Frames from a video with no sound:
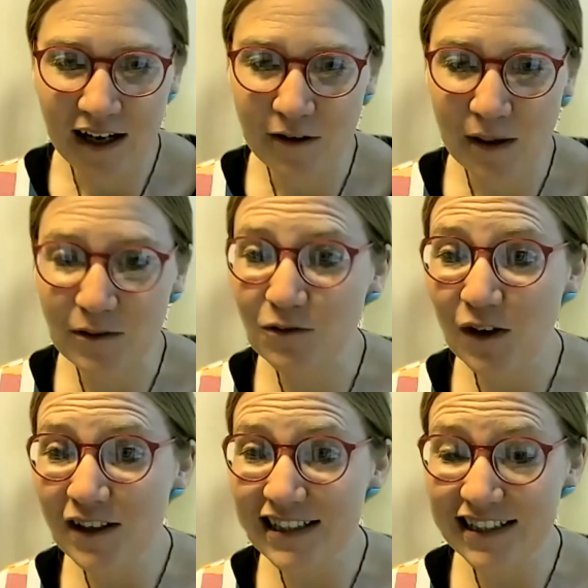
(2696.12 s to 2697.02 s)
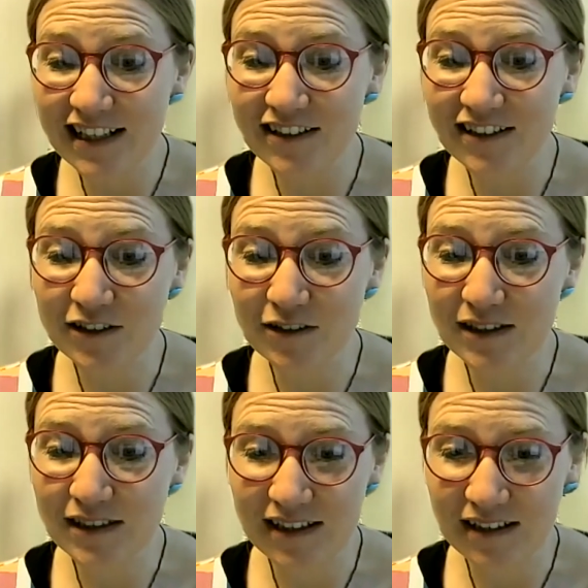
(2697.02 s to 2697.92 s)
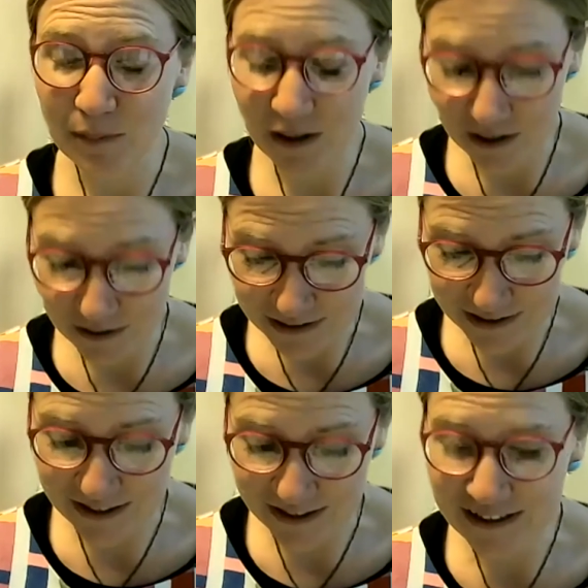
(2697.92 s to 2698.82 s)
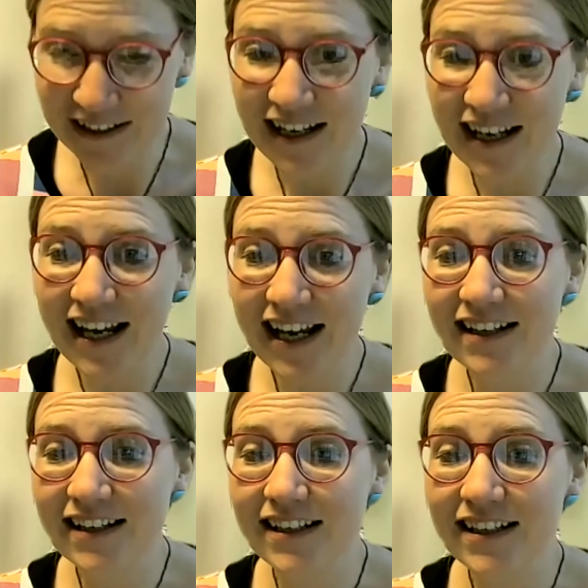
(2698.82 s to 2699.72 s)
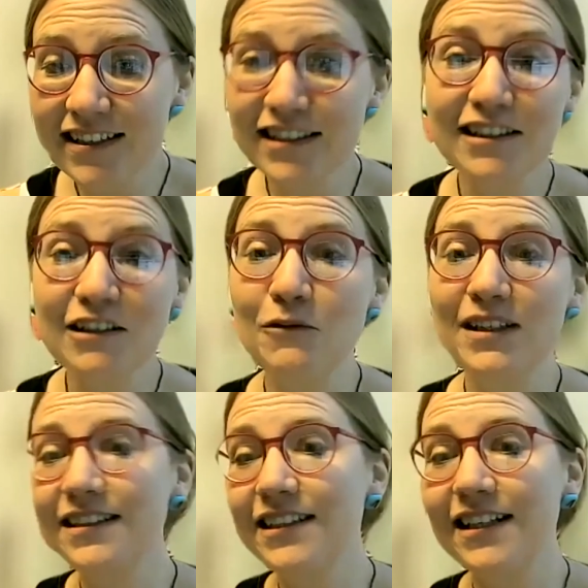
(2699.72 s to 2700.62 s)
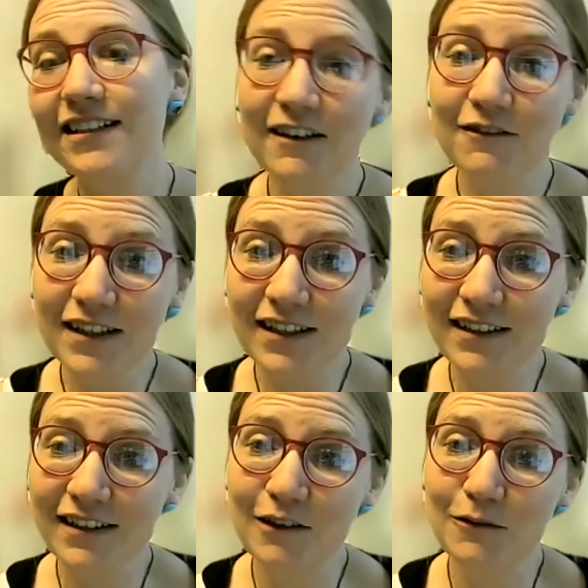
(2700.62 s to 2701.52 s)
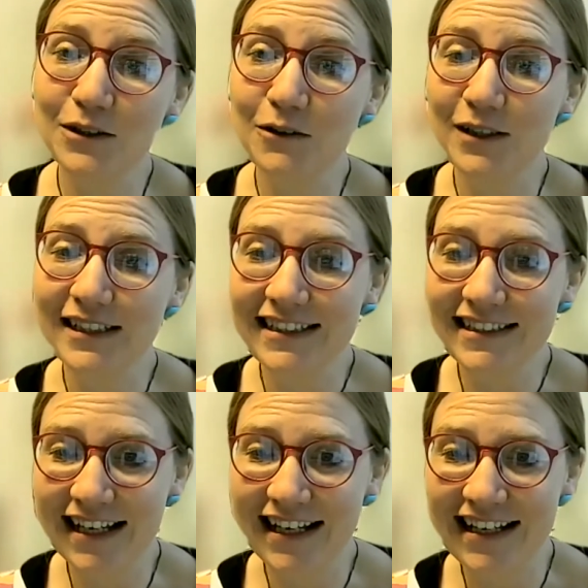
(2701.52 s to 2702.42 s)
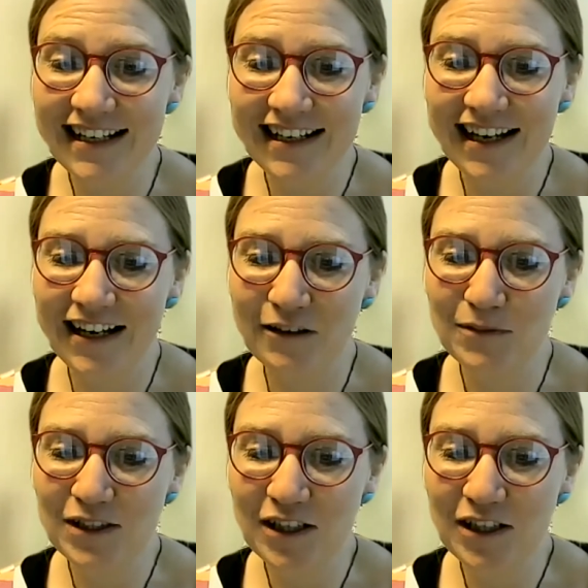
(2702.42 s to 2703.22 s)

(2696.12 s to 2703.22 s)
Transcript: I was very excited also to see Paul's talk, and I instantly wanted to change everything that I was going to say to